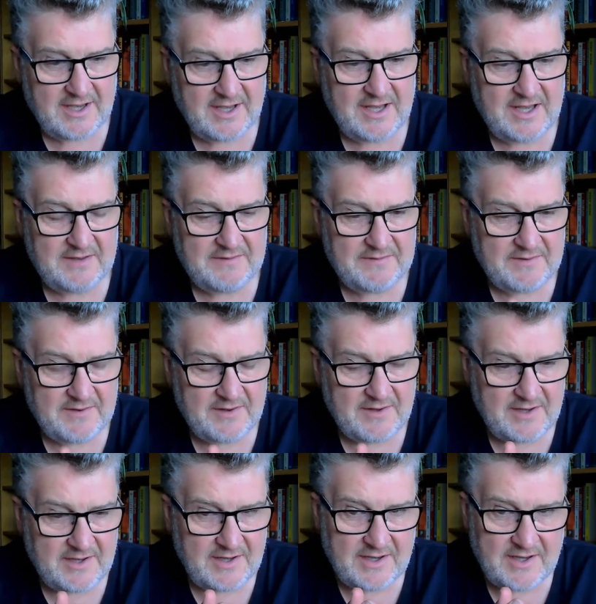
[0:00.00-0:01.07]
if
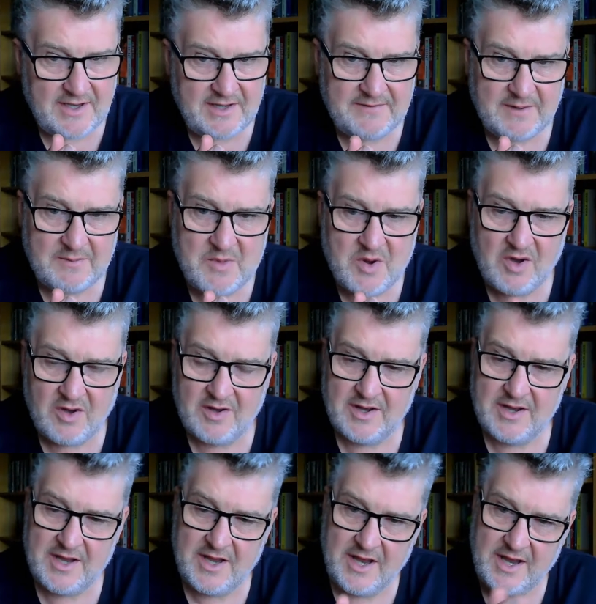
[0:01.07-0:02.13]
I'm not
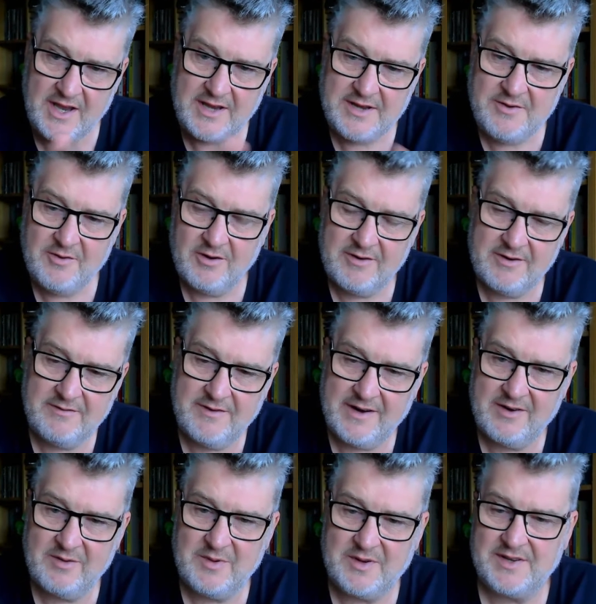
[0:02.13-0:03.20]
in your
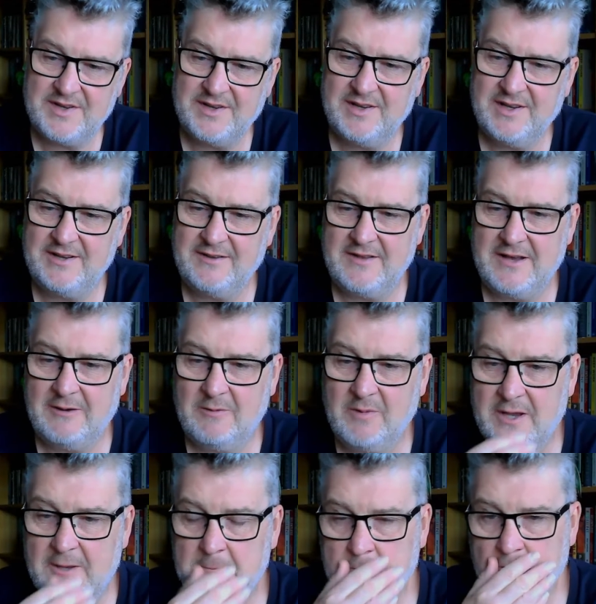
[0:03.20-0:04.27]
environment in that
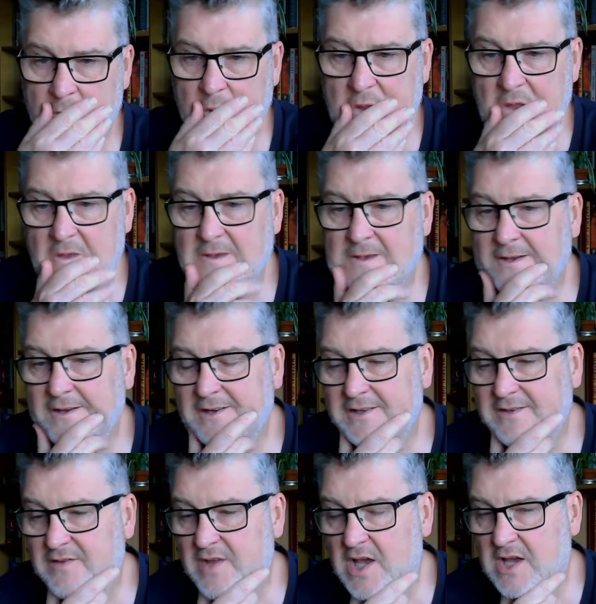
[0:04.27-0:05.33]
way,
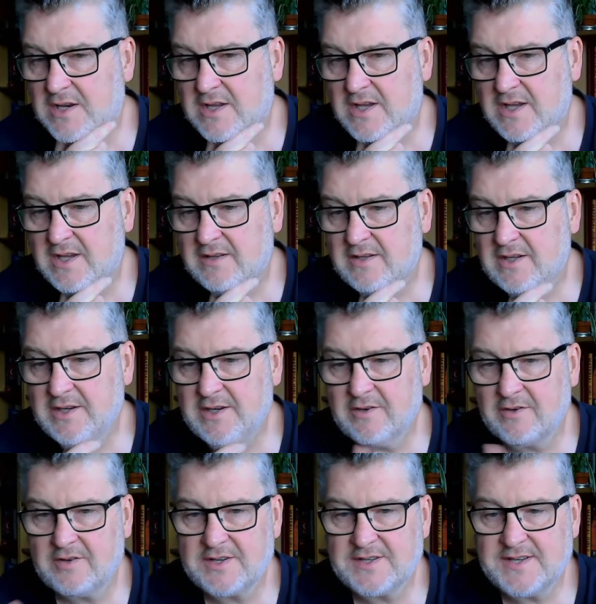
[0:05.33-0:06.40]
then you're
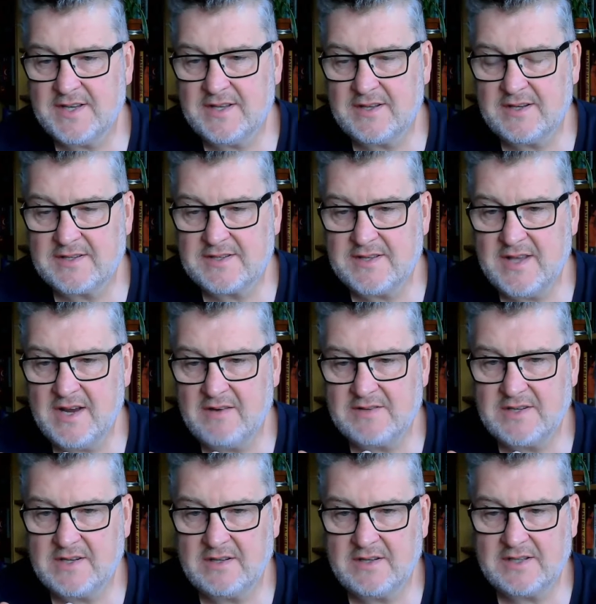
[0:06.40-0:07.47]
not going to see that it's there,
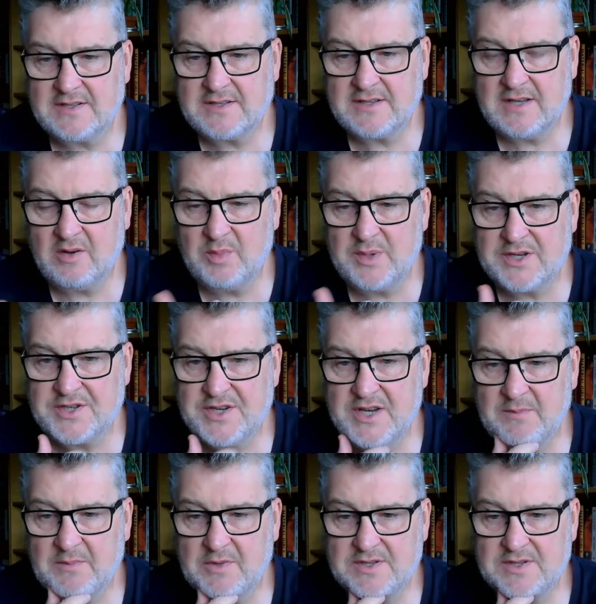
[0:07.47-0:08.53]
is it? And that would be a
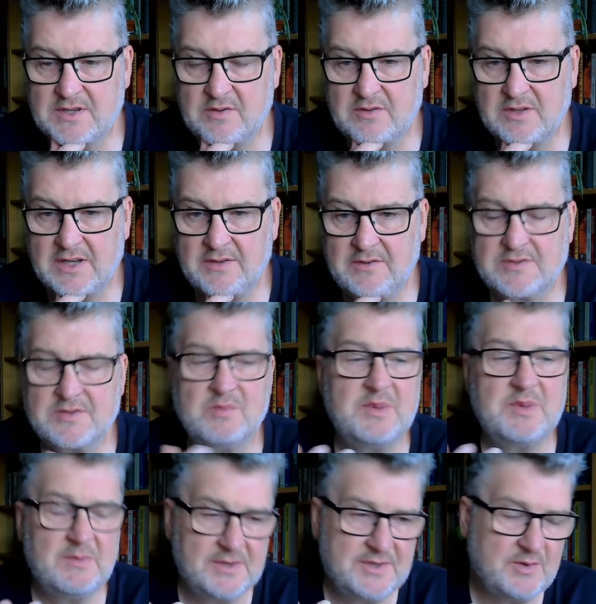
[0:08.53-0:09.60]
shame, because I know some
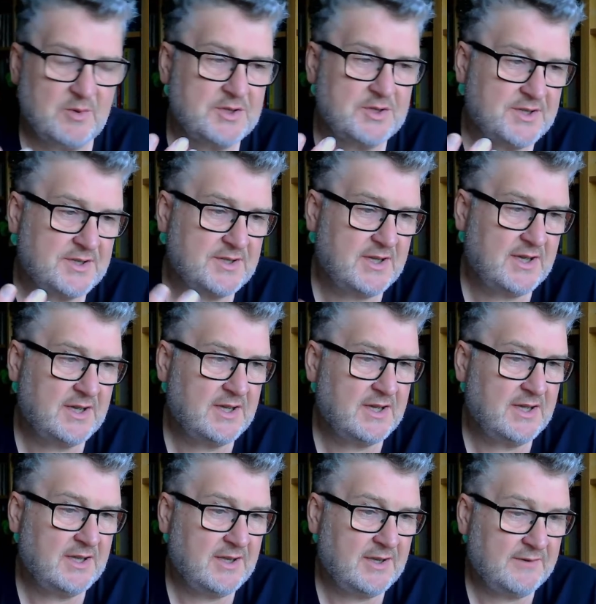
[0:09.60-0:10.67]
people do watch it.
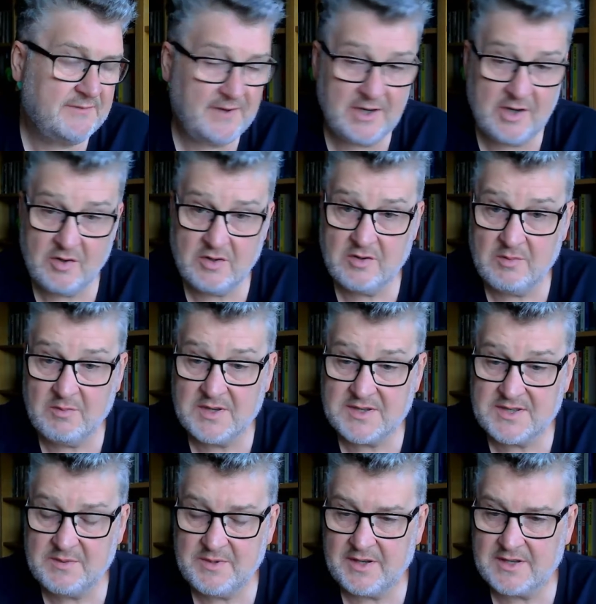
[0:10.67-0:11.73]
In fact, good numbers,
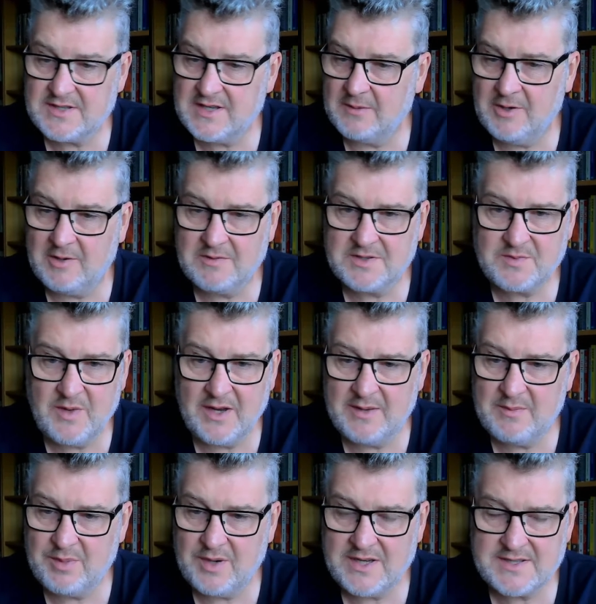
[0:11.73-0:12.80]
to be honest. I'm always well
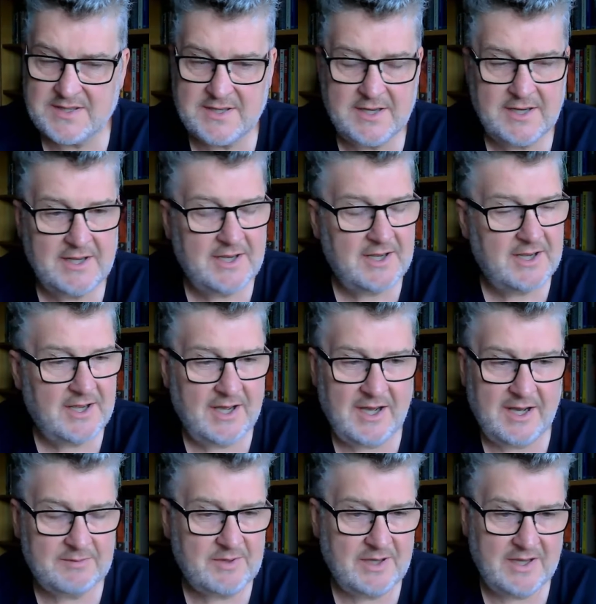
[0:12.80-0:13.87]
impressed. I'm